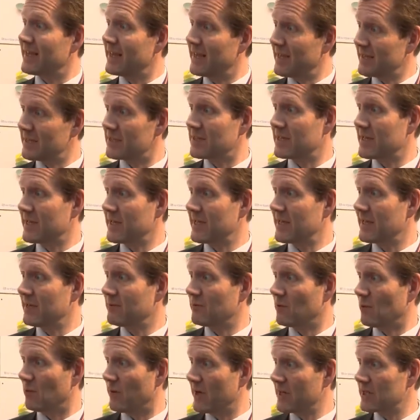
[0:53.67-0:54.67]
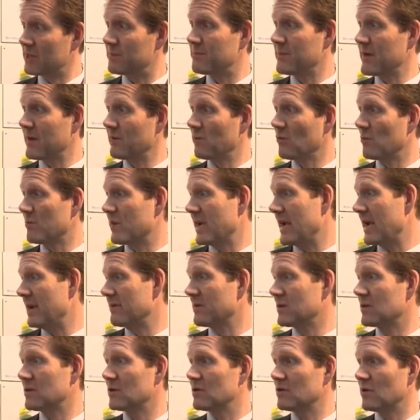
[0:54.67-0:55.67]
This year with Westmere, we'll be
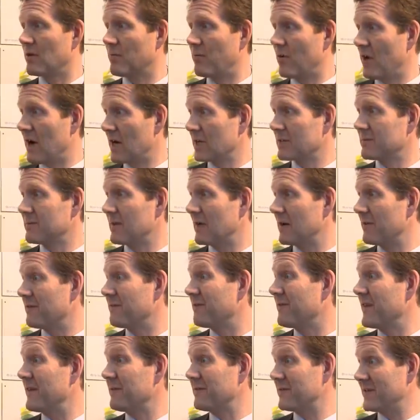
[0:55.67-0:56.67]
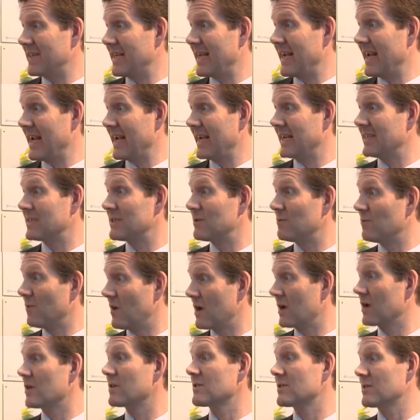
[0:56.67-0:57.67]
able to do approximately 15 to
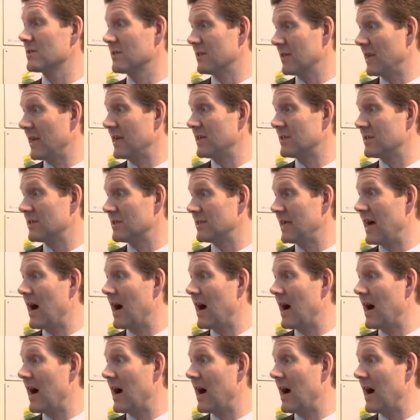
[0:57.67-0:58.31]
1 consolidation.